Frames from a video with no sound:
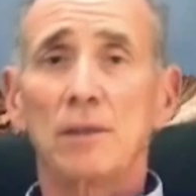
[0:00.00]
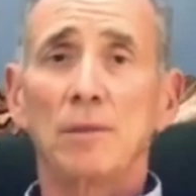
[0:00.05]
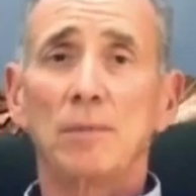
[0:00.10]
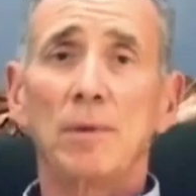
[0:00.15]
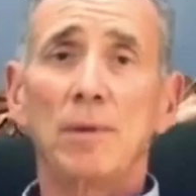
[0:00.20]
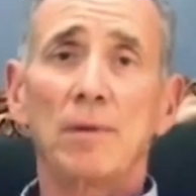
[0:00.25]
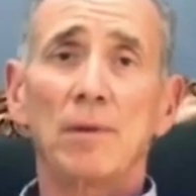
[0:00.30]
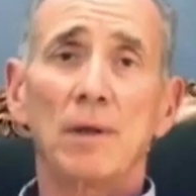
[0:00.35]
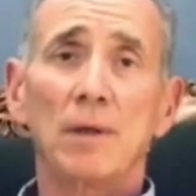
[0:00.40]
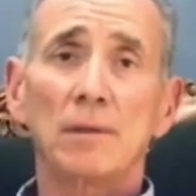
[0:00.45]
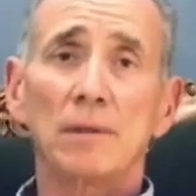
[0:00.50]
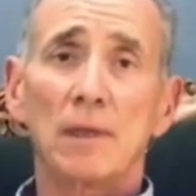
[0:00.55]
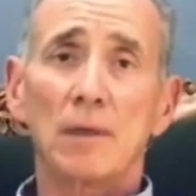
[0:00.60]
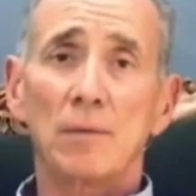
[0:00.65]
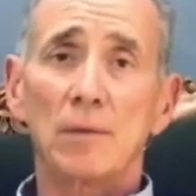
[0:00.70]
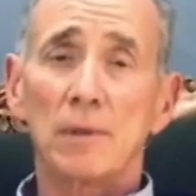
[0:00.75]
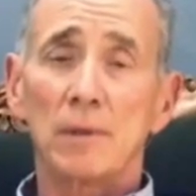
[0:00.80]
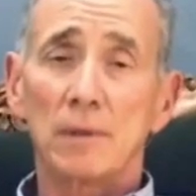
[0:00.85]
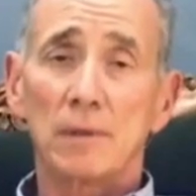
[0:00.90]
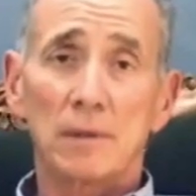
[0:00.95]
still be things
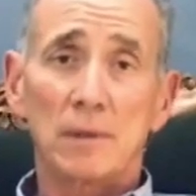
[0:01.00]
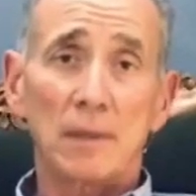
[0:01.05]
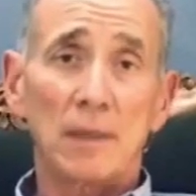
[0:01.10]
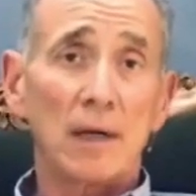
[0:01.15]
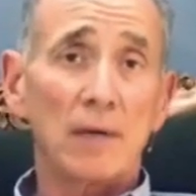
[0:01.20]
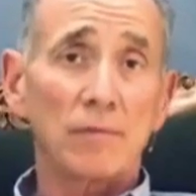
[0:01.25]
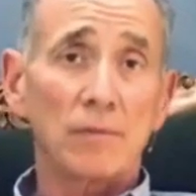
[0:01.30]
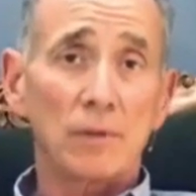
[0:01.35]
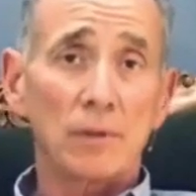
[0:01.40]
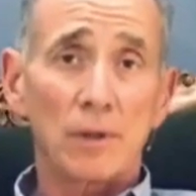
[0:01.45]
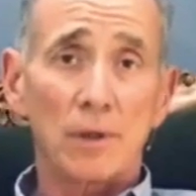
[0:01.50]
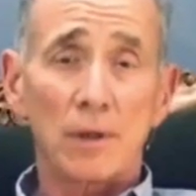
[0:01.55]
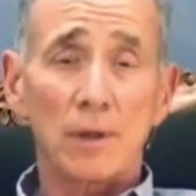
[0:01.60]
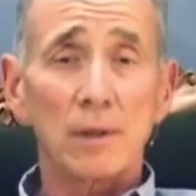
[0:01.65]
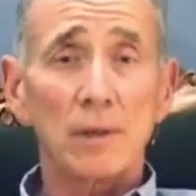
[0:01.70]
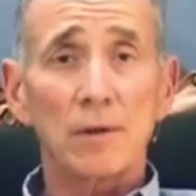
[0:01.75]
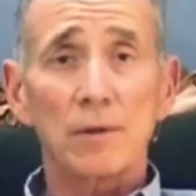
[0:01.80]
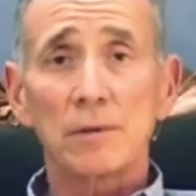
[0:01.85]
that we still have to learn.